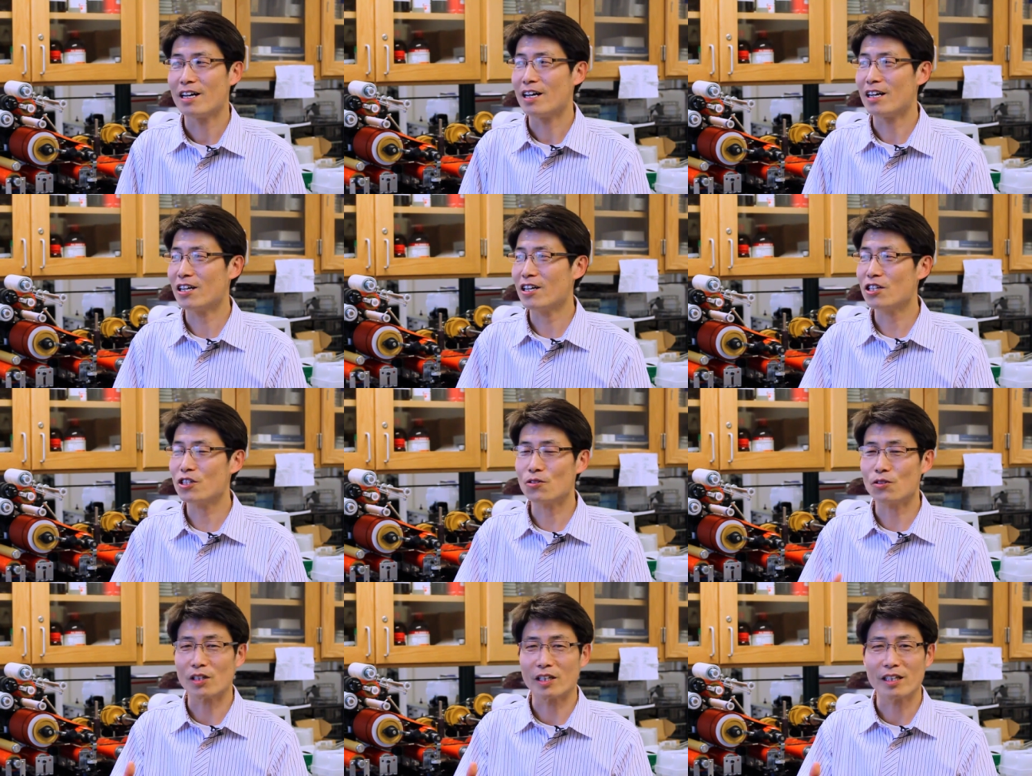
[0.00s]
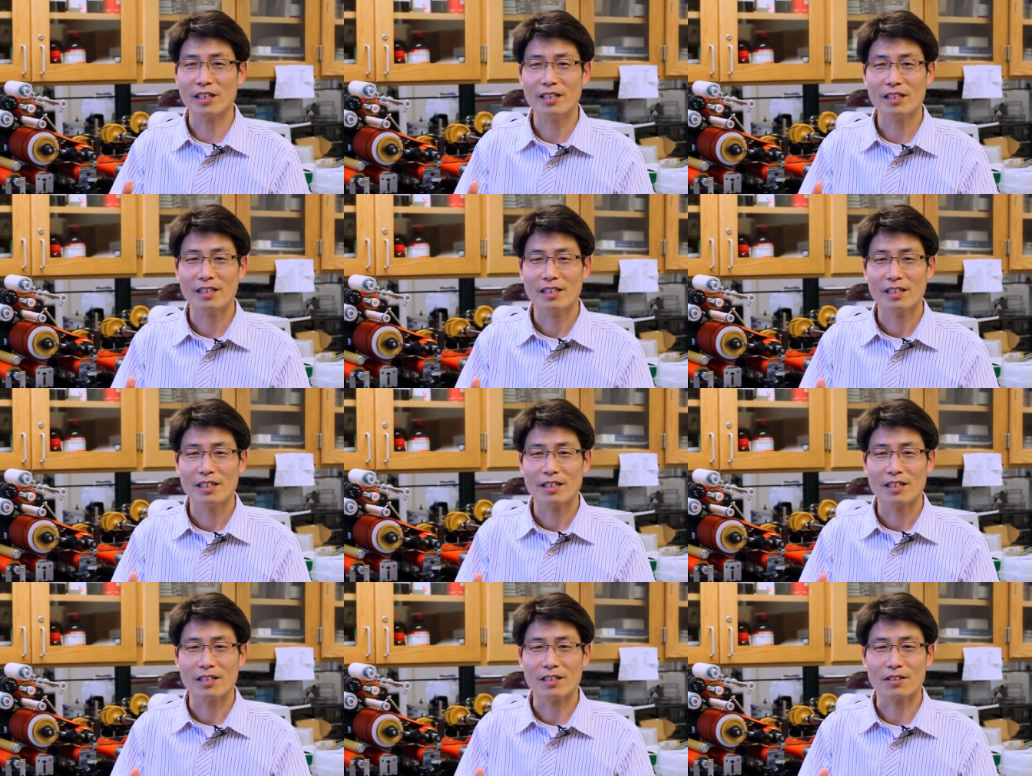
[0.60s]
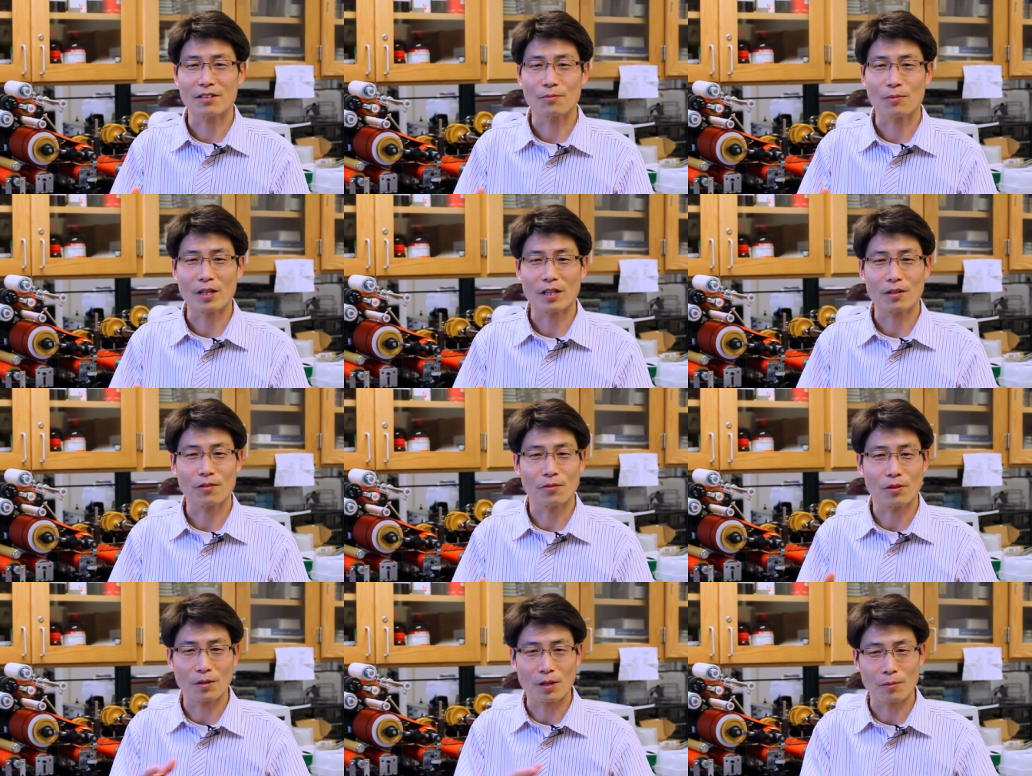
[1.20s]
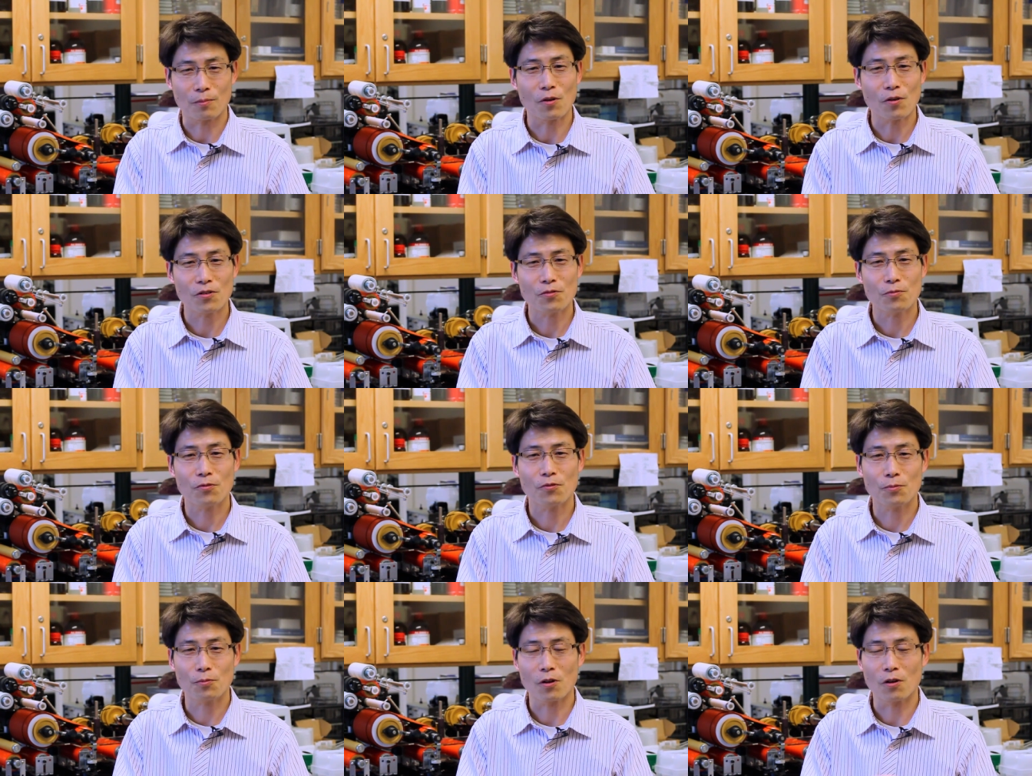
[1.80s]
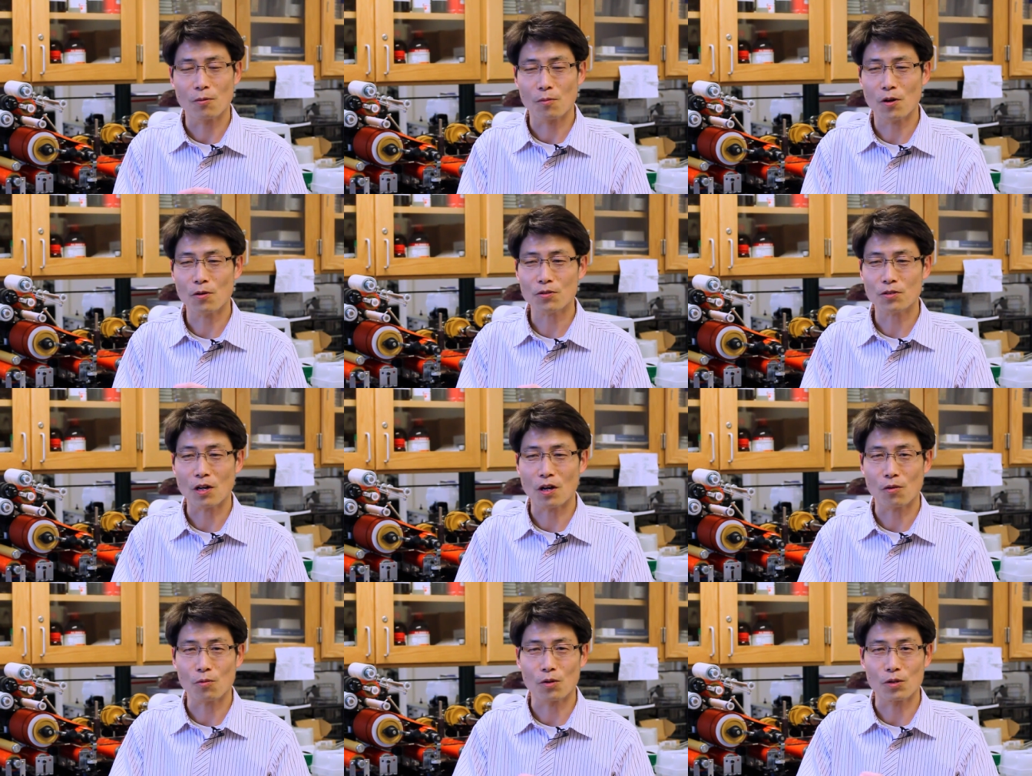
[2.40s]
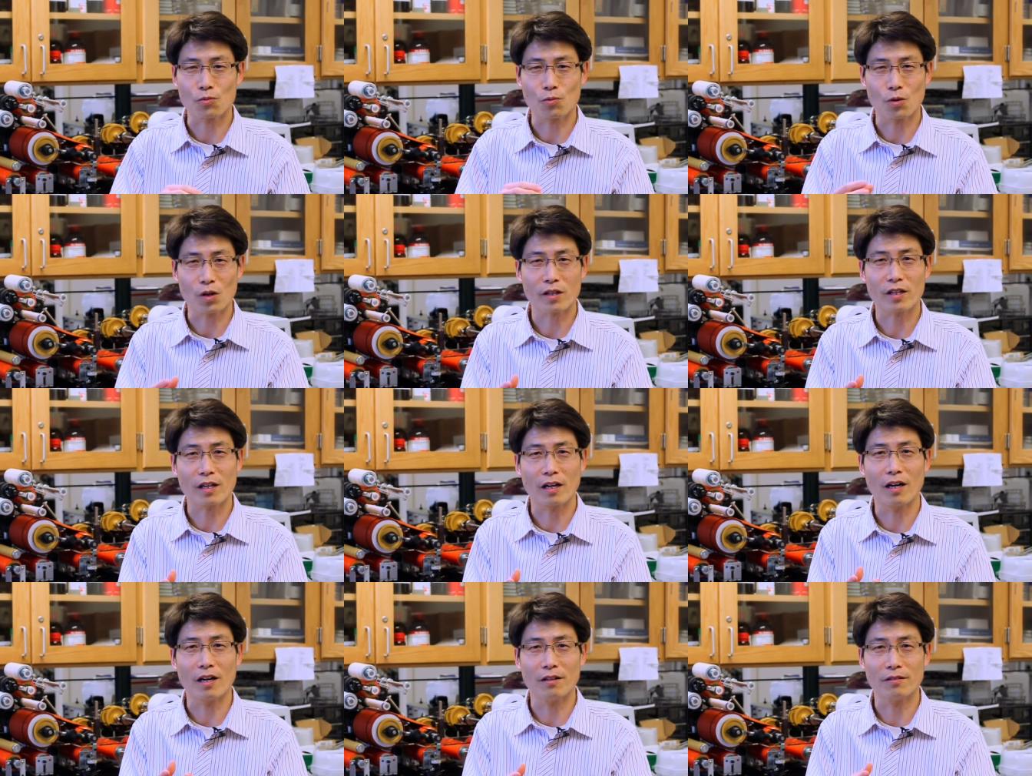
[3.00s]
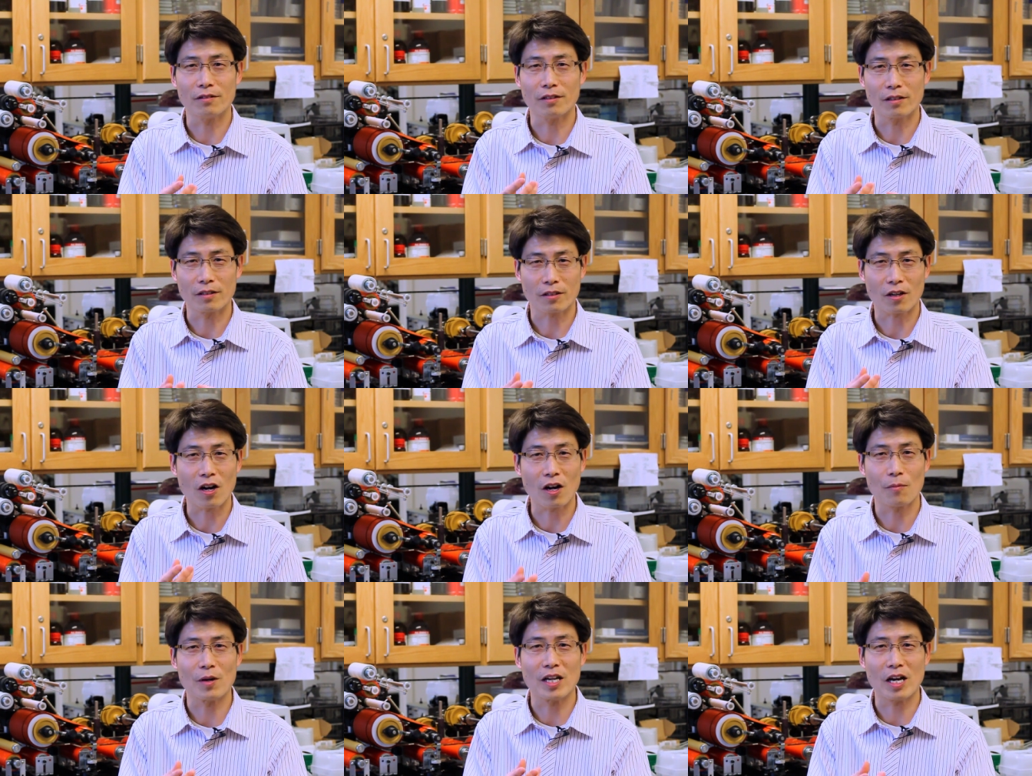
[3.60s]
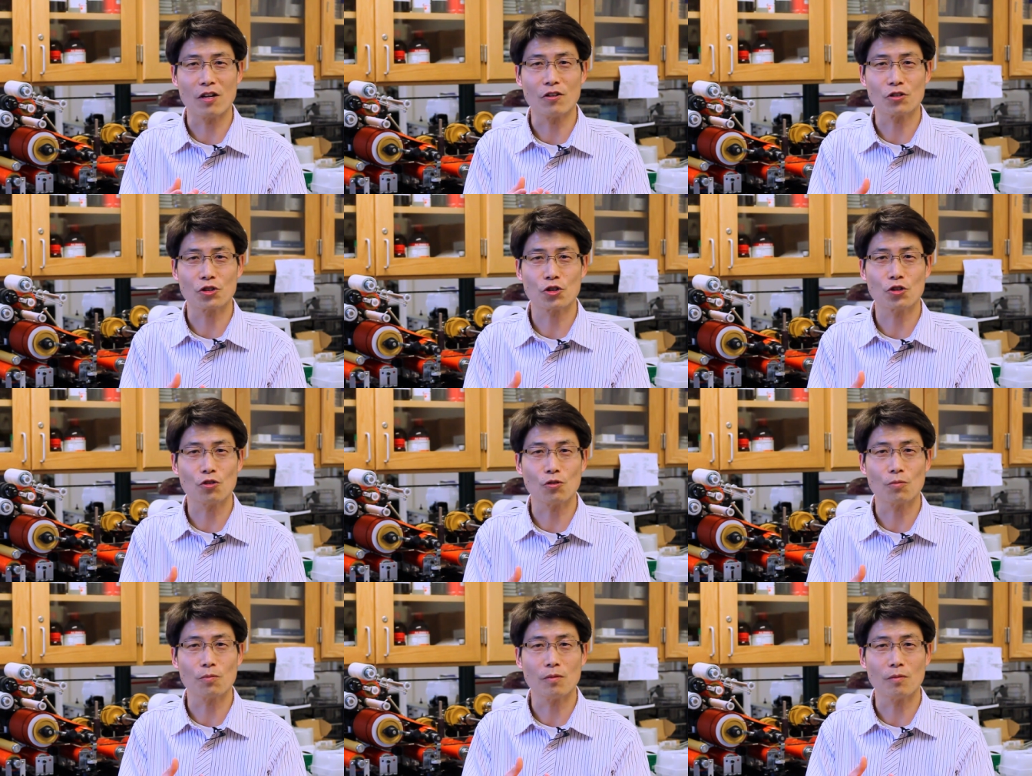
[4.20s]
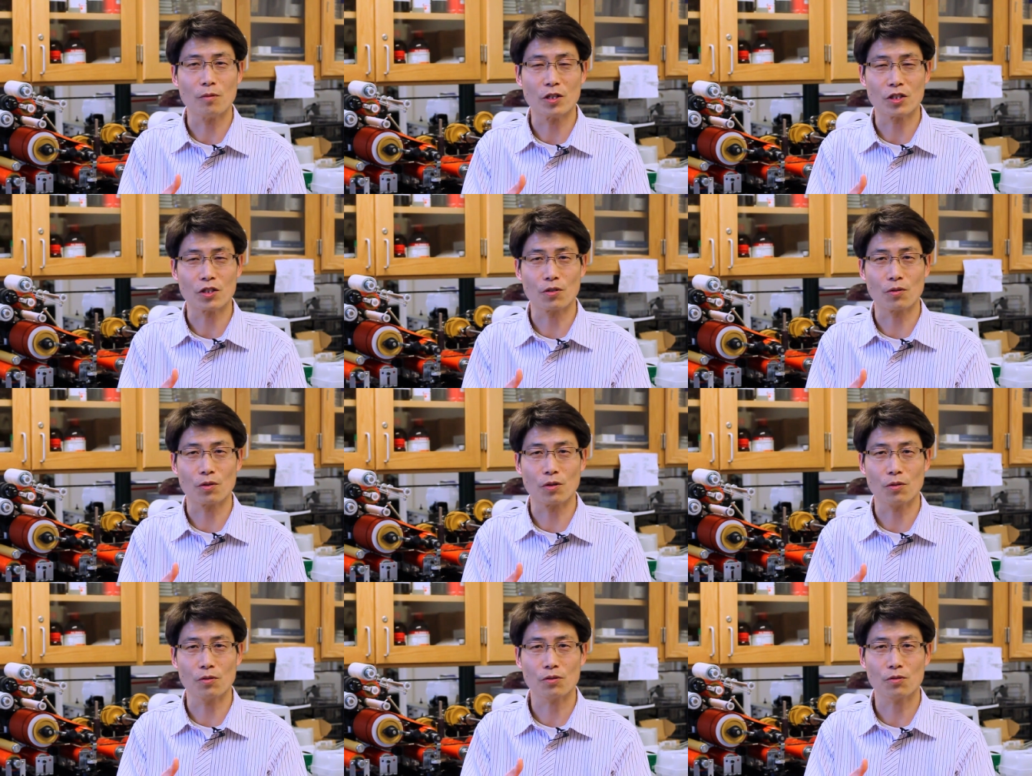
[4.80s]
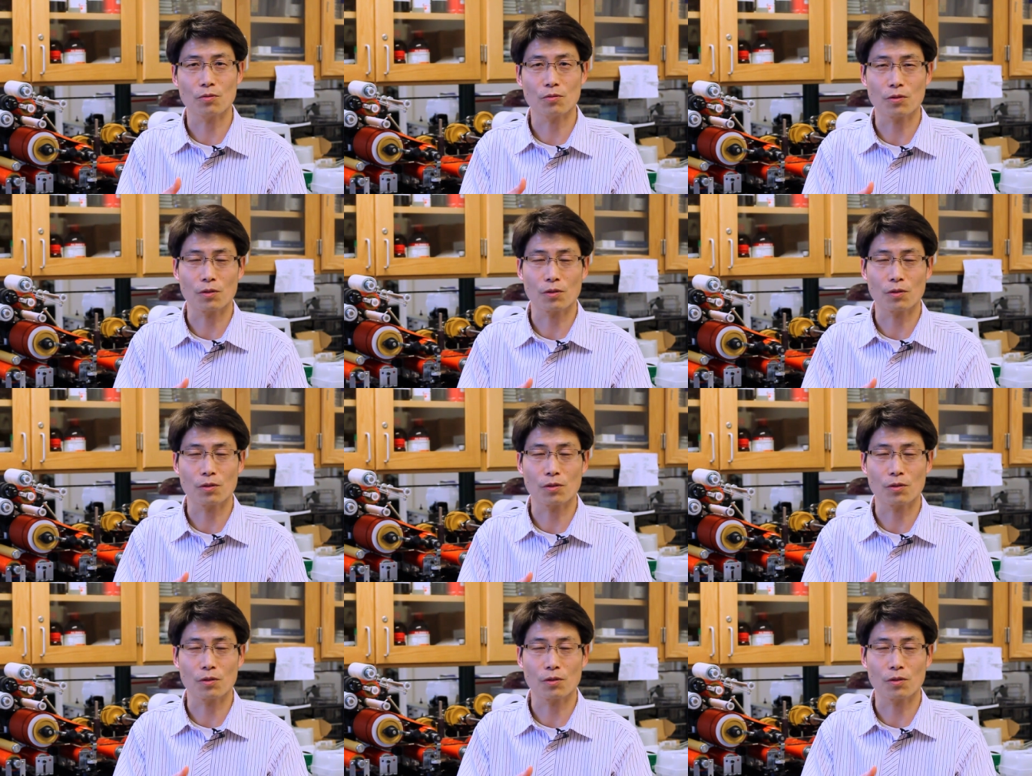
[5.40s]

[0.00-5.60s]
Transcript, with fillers: Initially, when my postdoc was working on carbon nanotube materials,